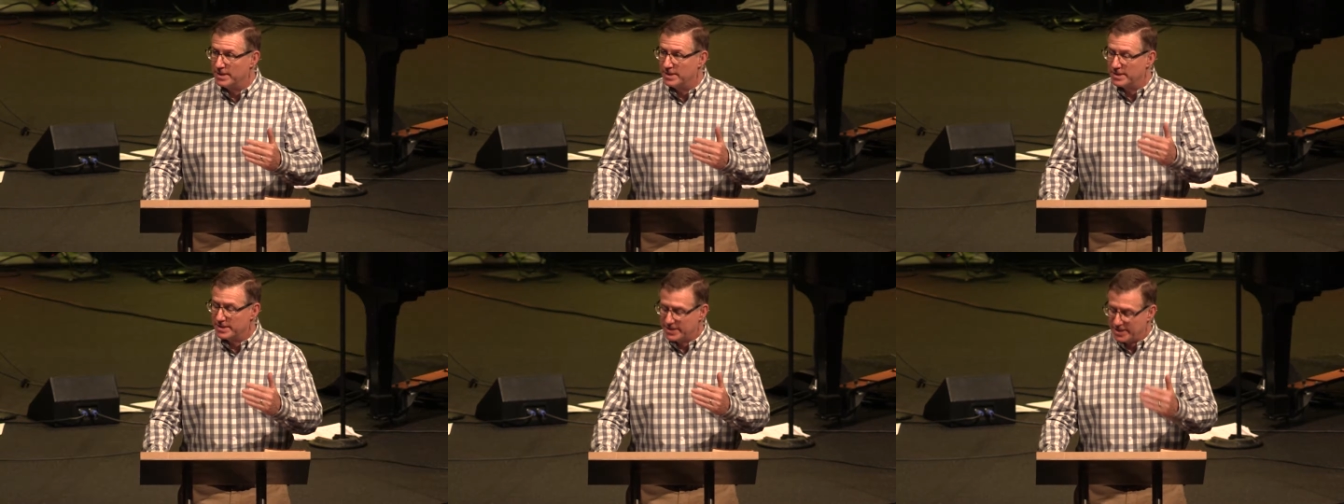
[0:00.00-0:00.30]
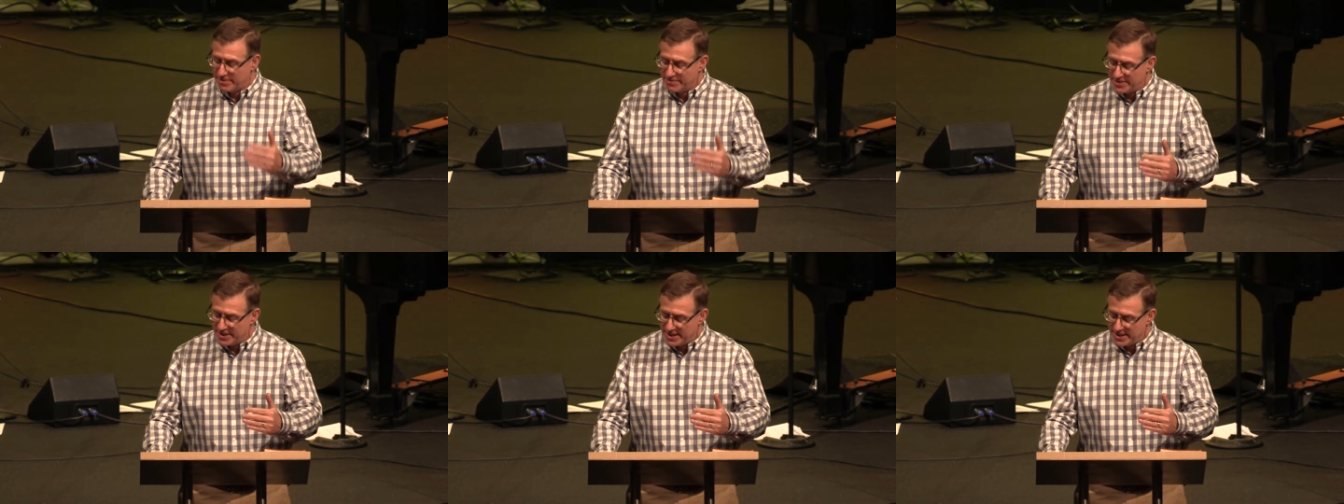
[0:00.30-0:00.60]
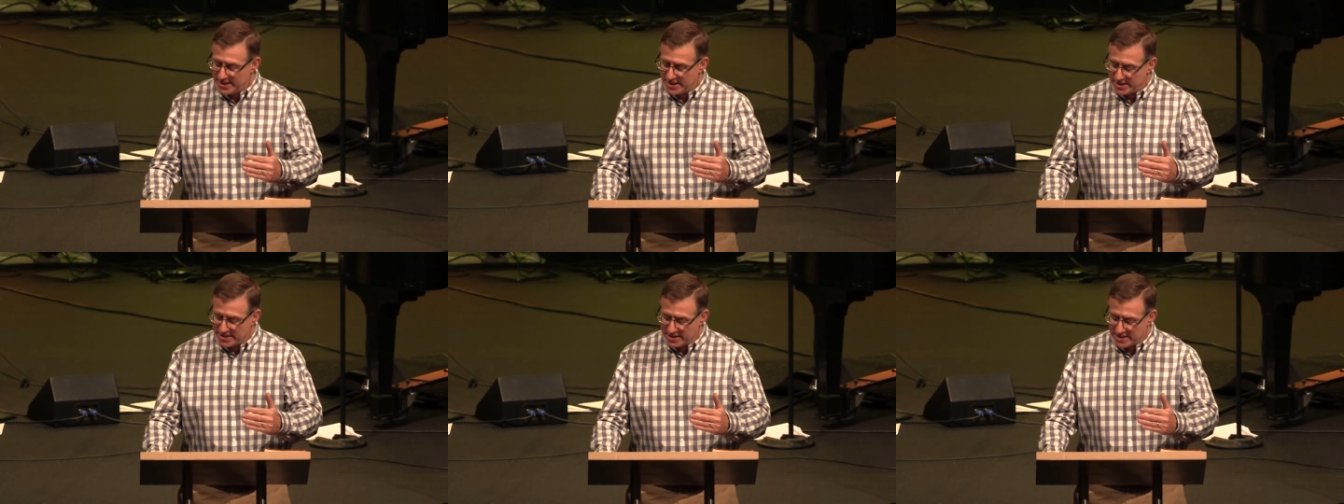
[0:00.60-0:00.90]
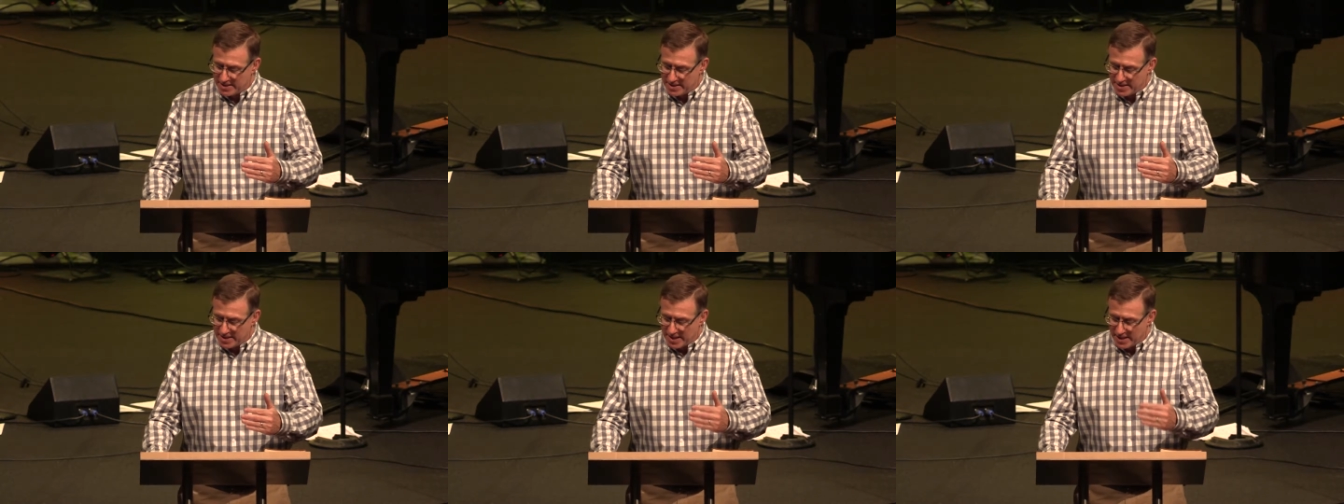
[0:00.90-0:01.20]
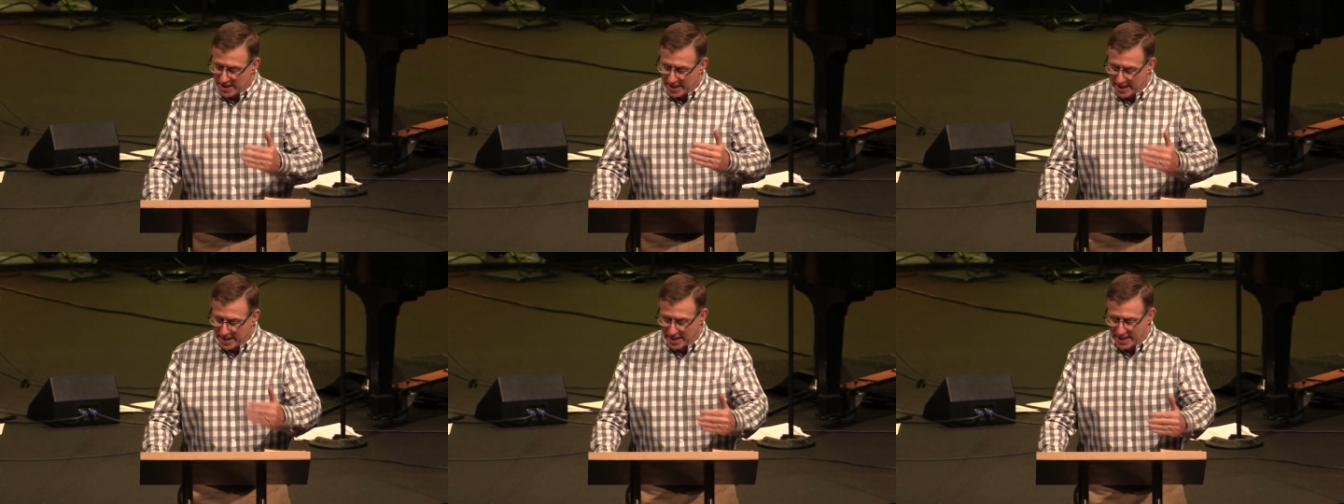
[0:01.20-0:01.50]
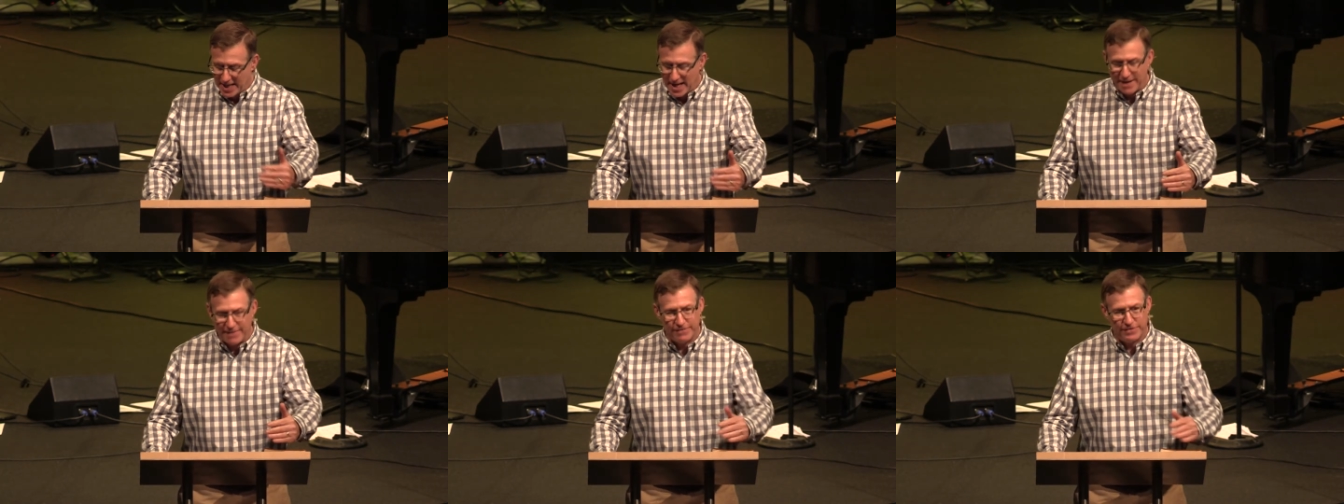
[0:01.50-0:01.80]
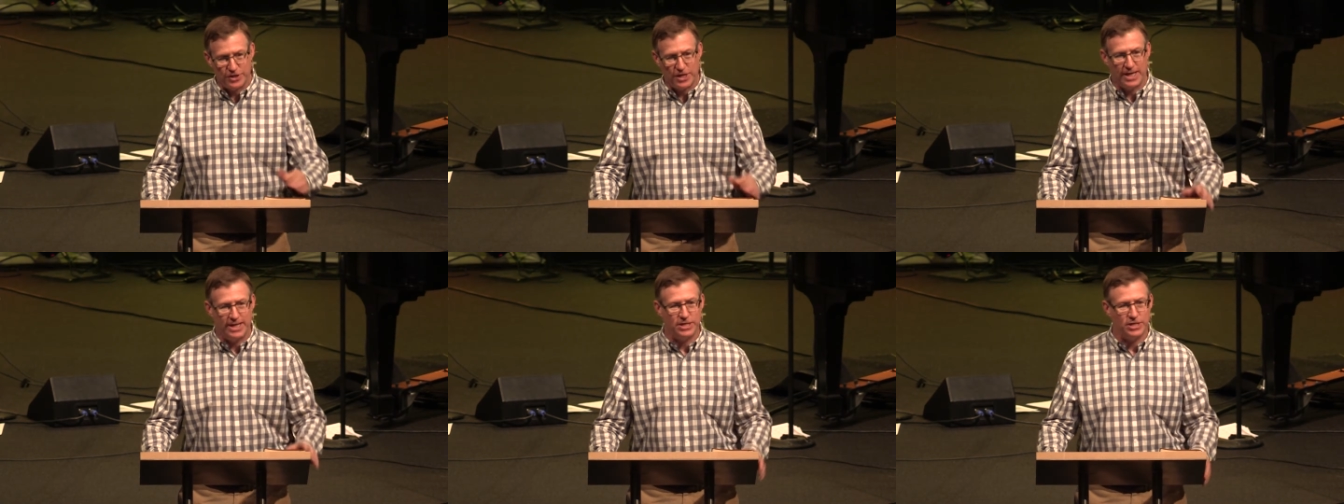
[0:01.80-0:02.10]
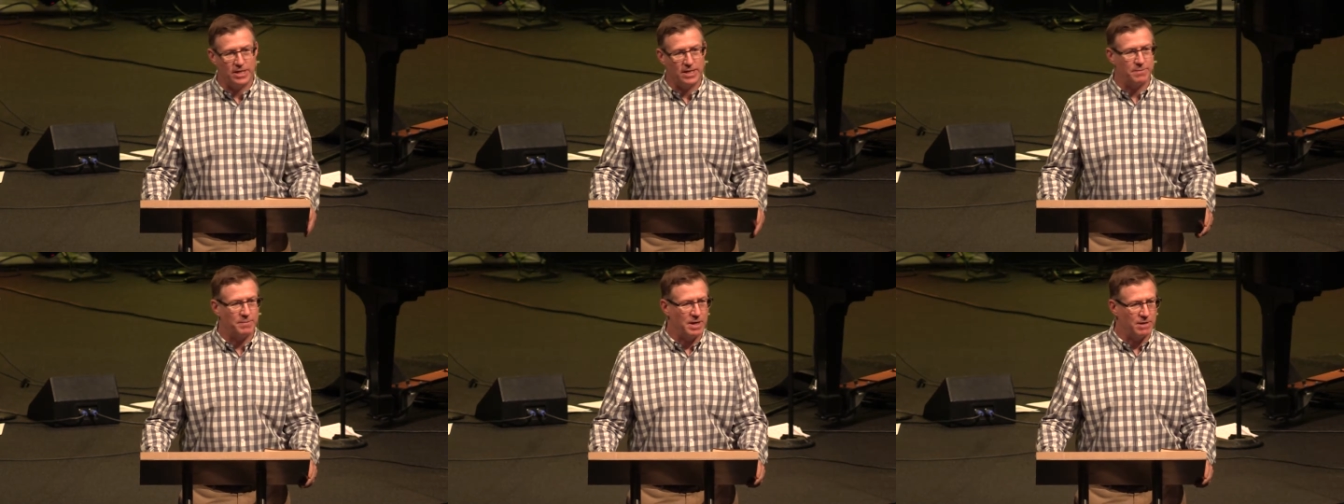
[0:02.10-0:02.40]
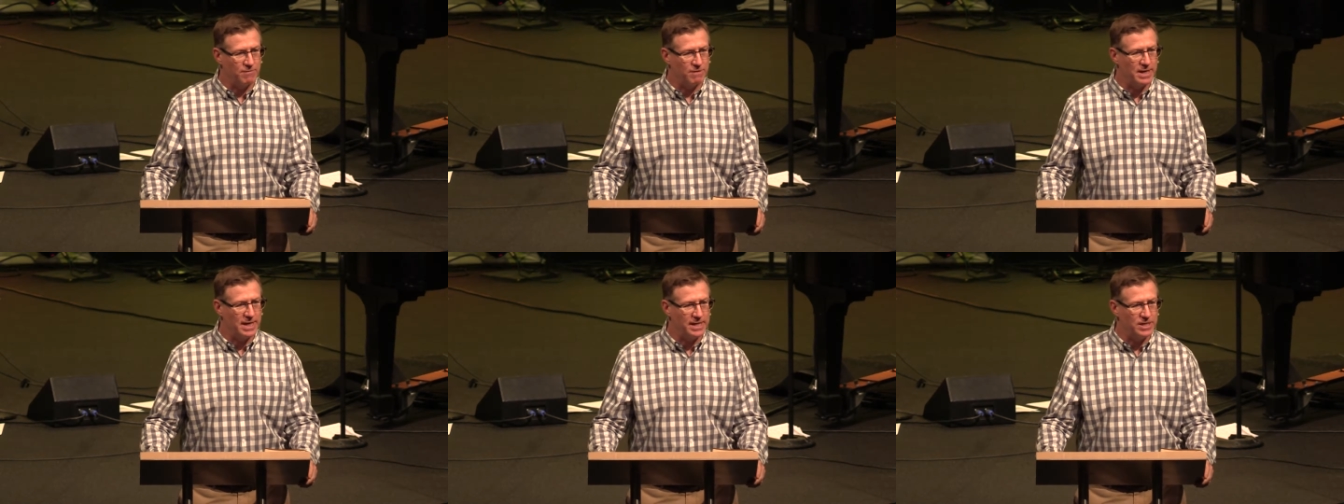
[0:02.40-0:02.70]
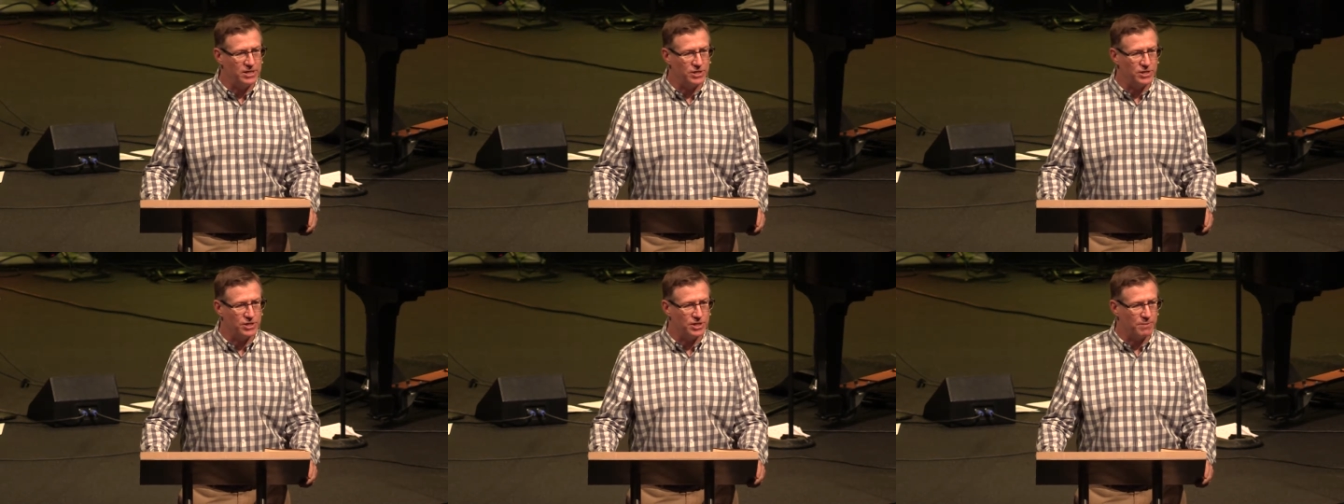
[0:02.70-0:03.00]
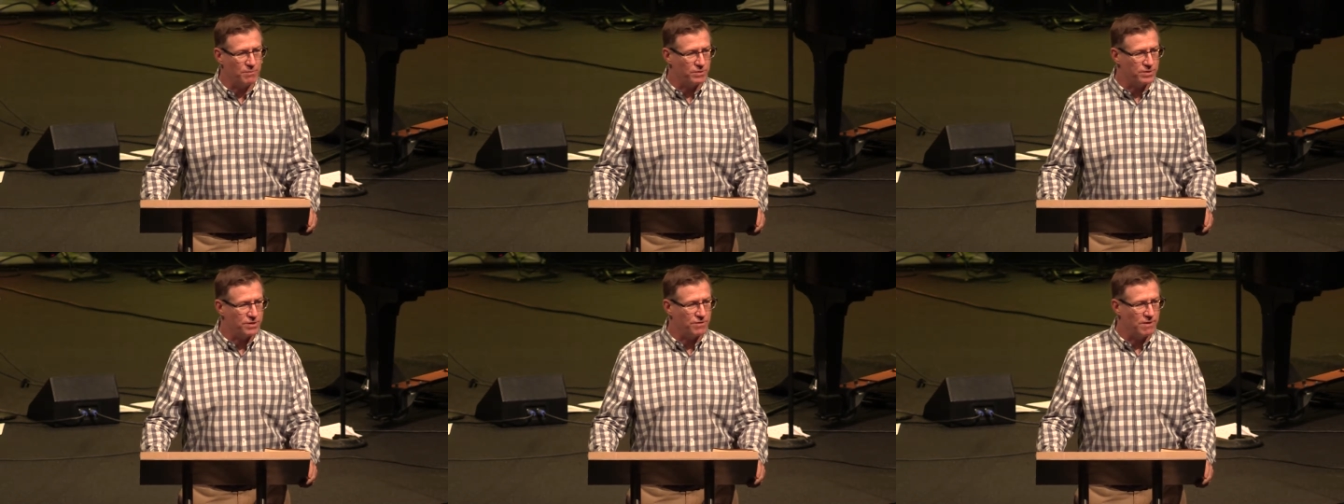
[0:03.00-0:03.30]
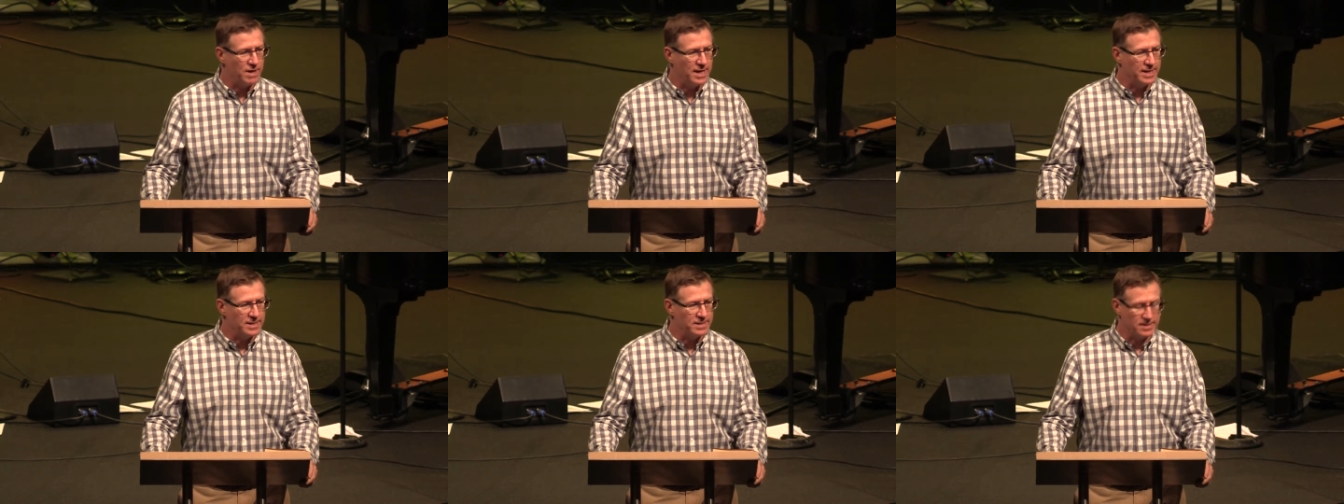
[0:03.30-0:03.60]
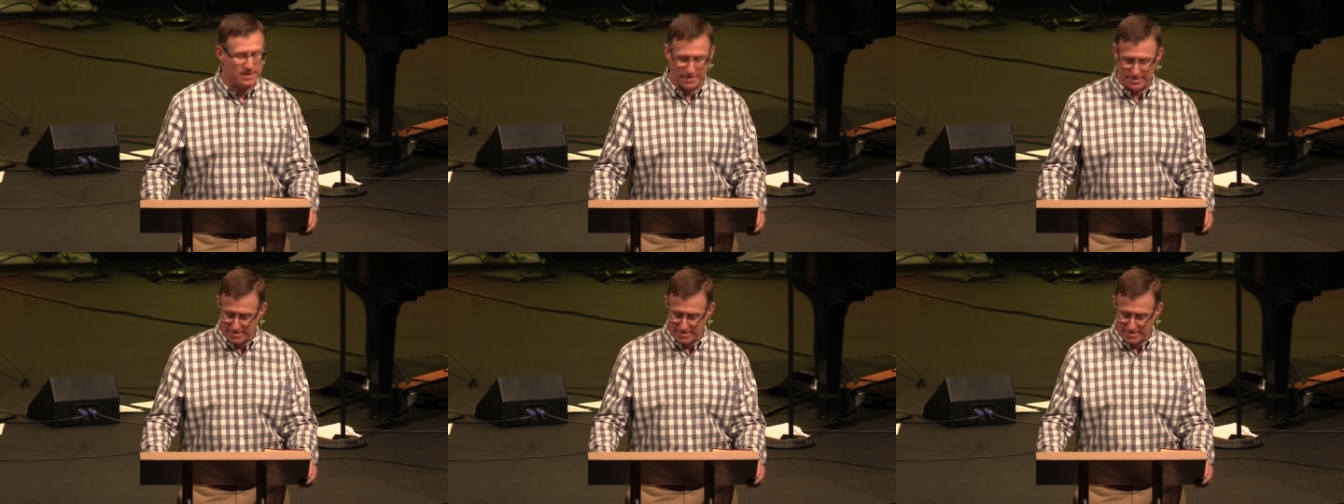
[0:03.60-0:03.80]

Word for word: something that's a little life changing in my relationship with Christ.